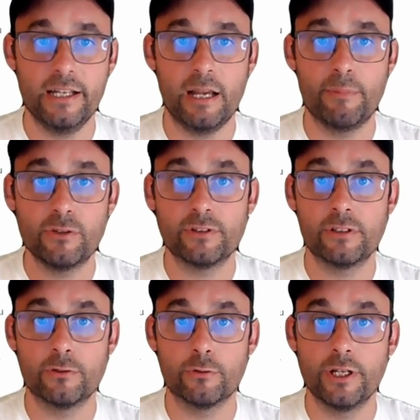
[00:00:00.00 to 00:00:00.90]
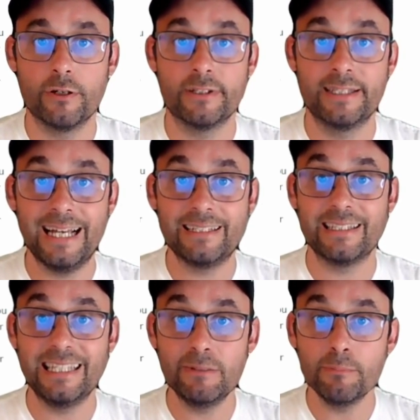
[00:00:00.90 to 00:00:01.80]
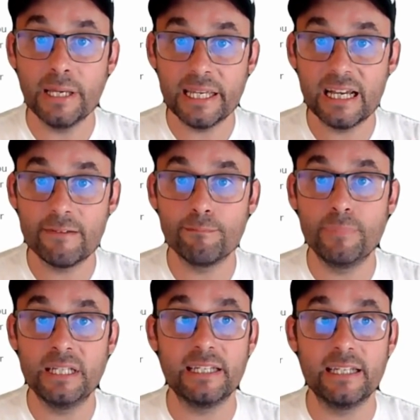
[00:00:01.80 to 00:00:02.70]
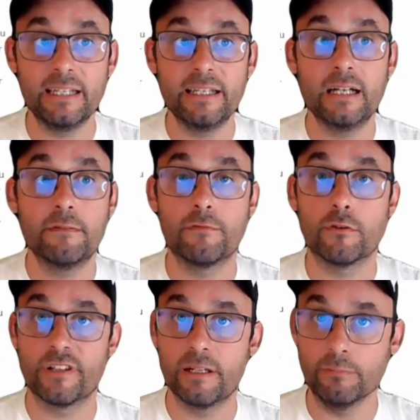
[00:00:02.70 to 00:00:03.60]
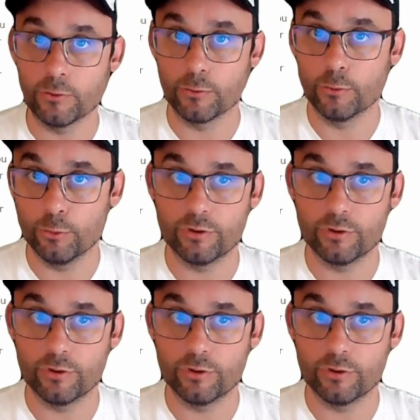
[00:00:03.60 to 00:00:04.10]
I'm interested to hear that it may have been illegal for them to do so.